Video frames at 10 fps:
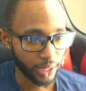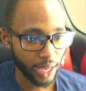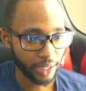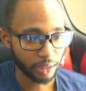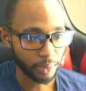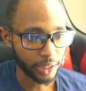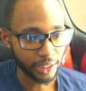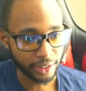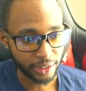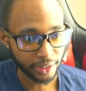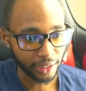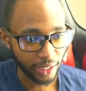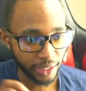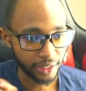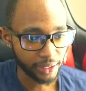as he begins to
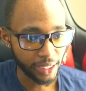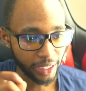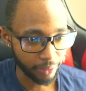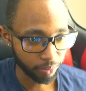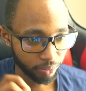sign his name.